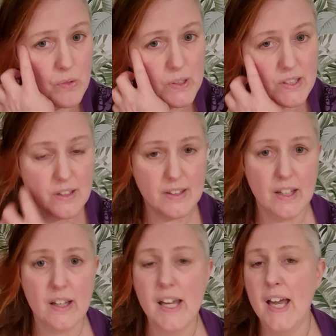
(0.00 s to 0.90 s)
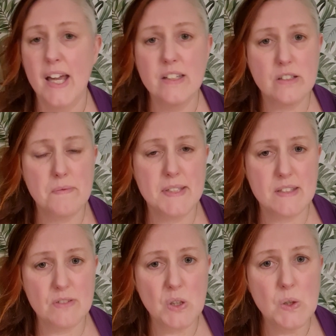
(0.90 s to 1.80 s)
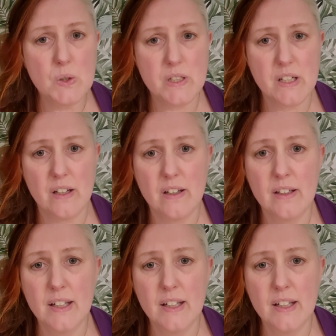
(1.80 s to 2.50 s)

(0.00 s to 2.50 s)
which are the instruments of torture